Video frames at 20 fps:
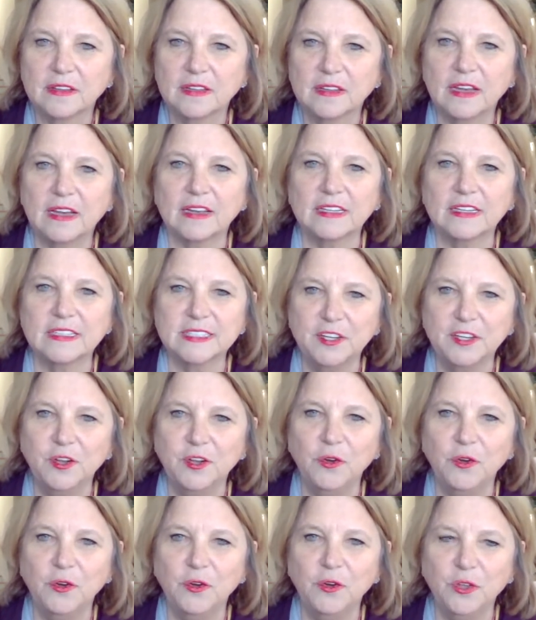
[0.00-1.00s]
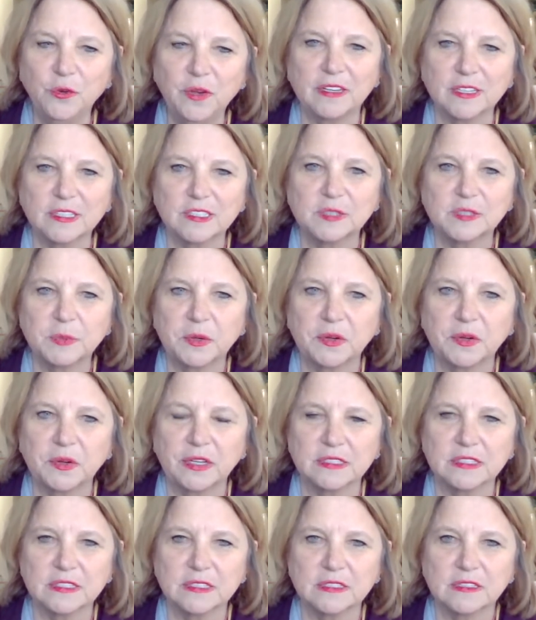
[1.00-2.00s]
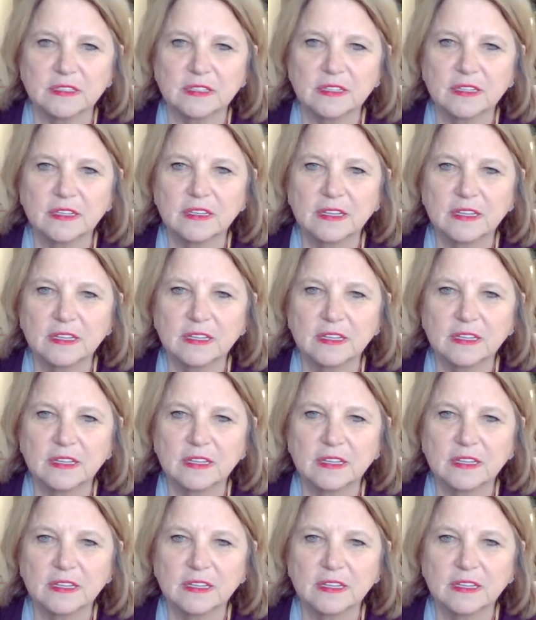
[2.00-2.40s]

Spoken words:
Yeah, because I know you had an experience.